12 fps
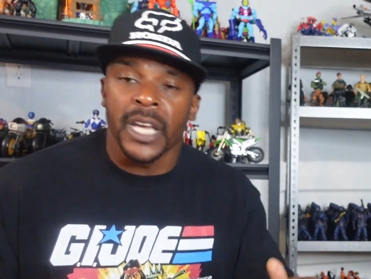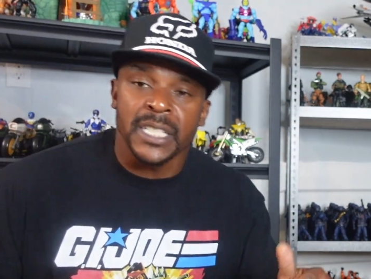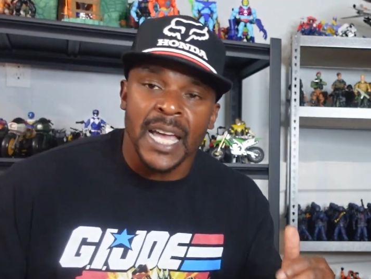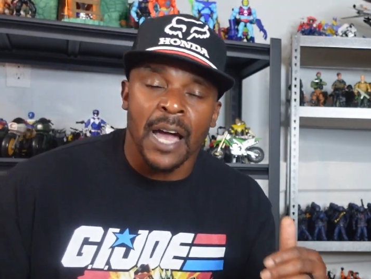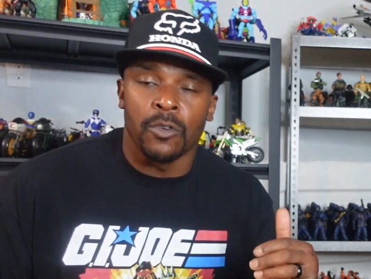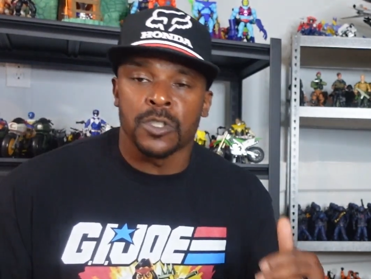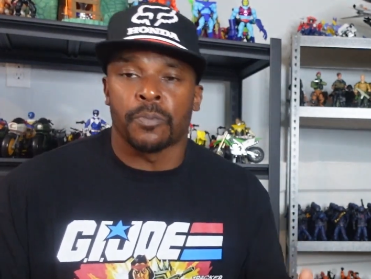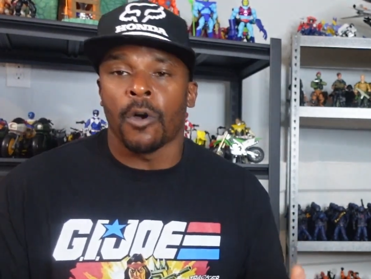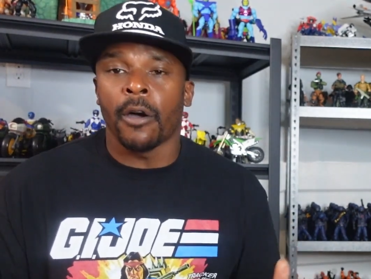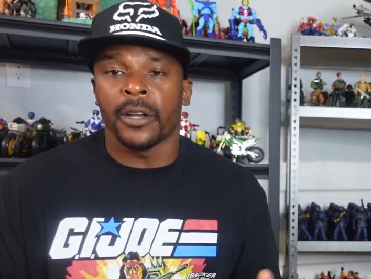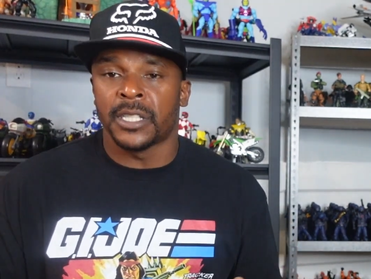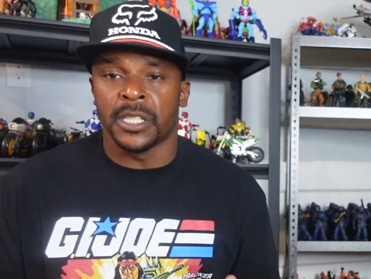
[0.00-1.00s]
That's how I was
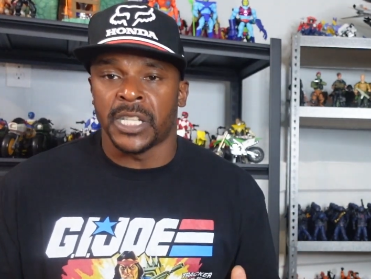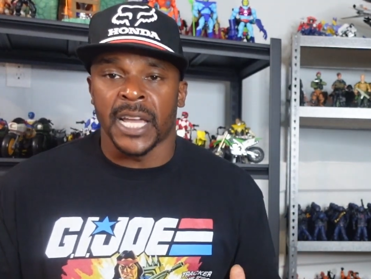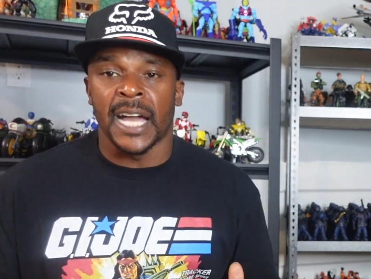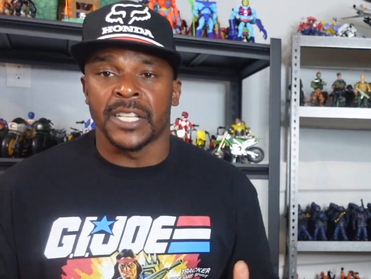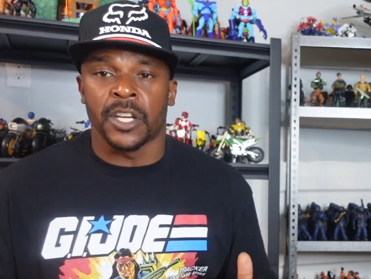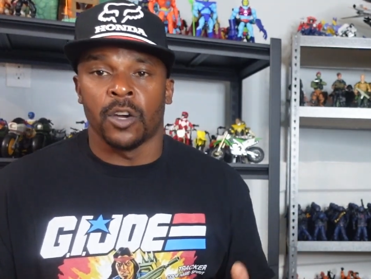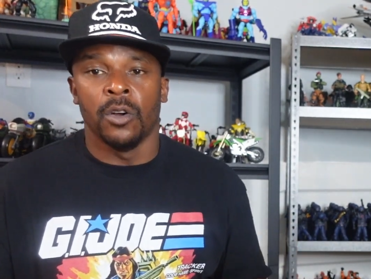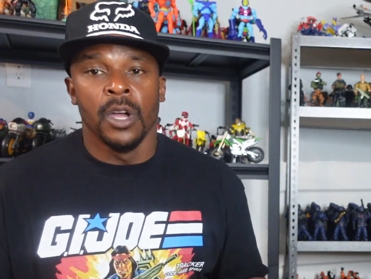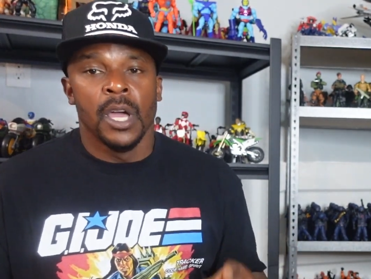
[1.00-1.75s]
brought into G.I. Joe.